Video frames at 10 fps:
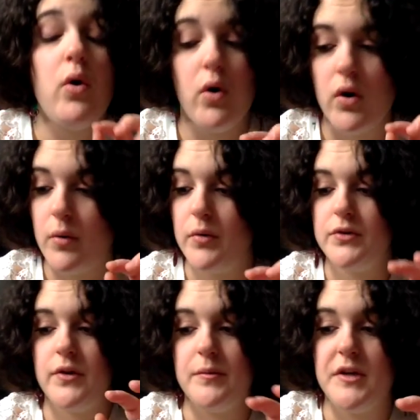horrible,
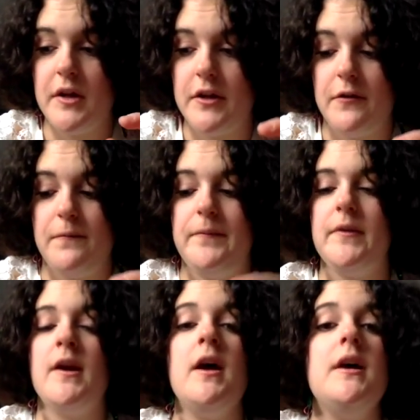so I'm telling you,
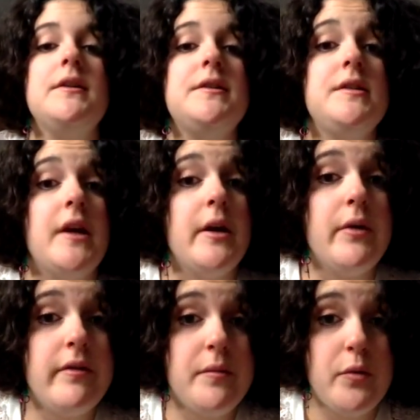stay
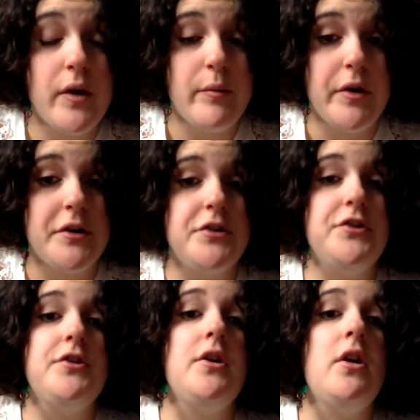away from the wet
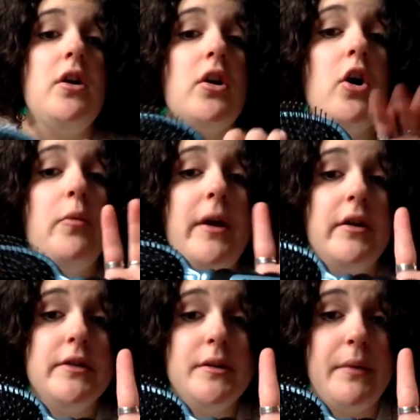brush.
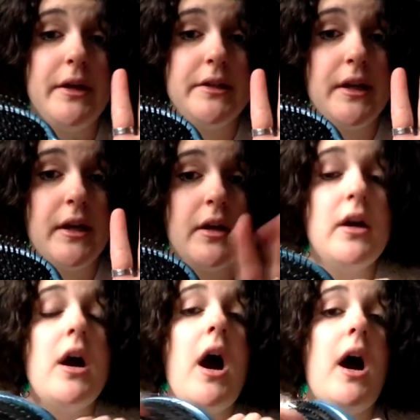Comair is amazing.
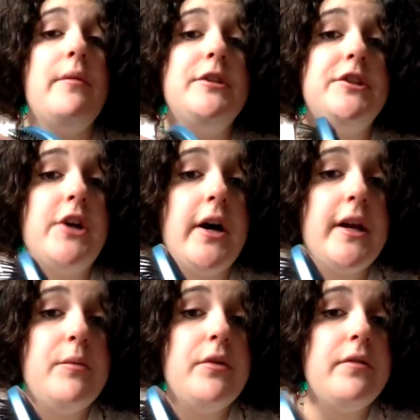I was not
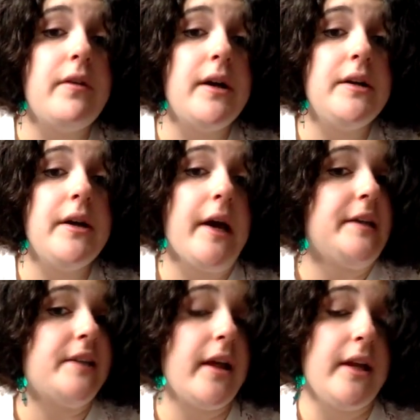able to find it
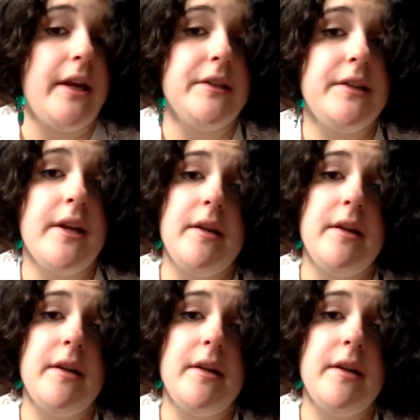at Sally Hansen